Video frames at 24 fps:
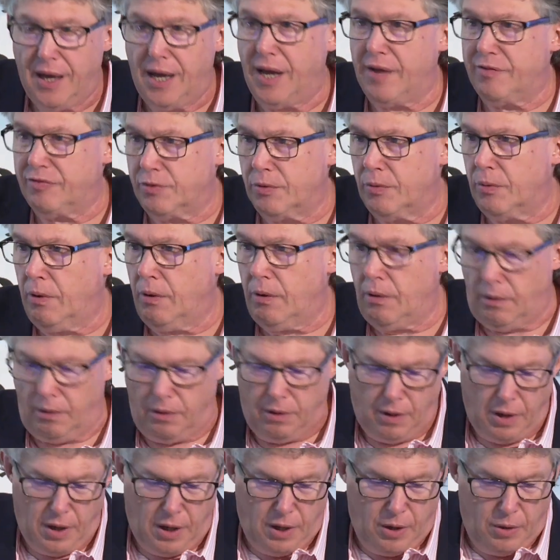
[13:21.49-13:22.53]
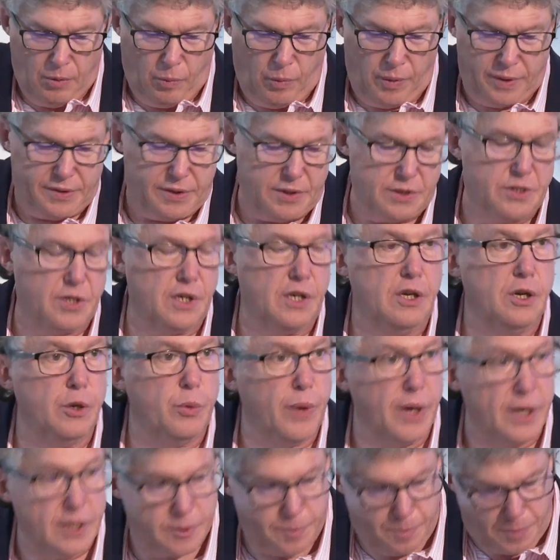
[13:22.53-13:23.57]
After all, what does a
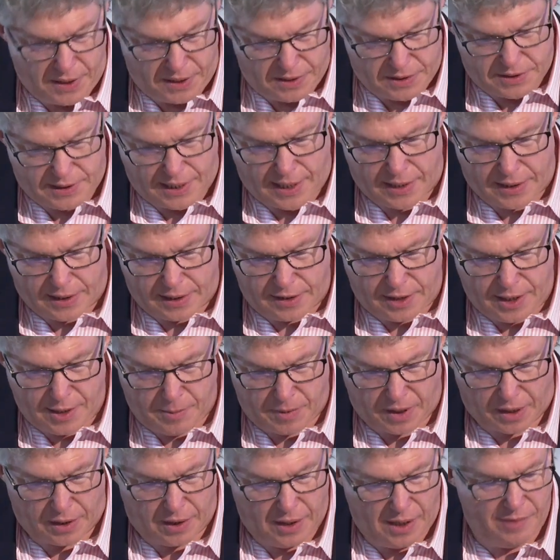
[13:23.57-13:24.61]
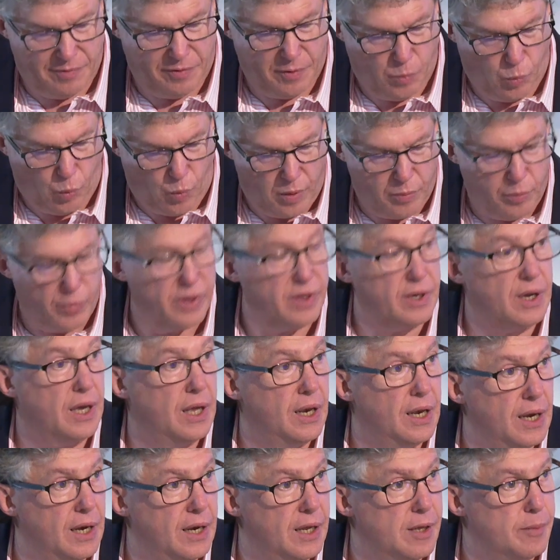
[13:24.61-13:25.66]
US-based academic, even one with a
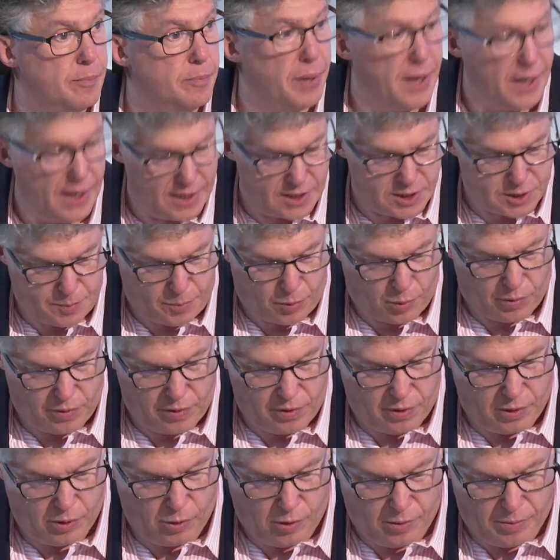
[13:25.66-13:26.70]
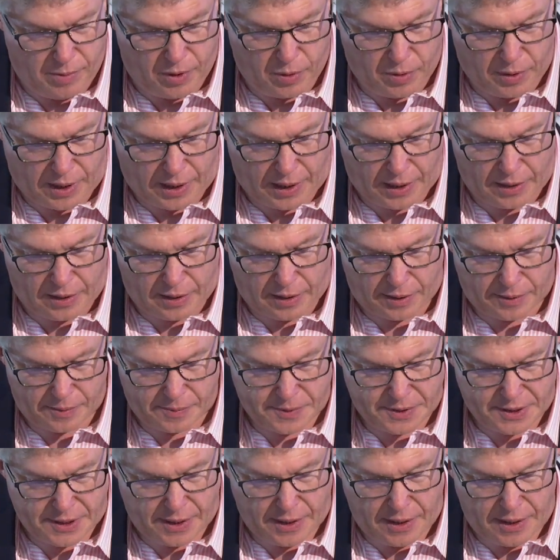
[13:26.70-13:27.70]
Canadian passport, know about Canada?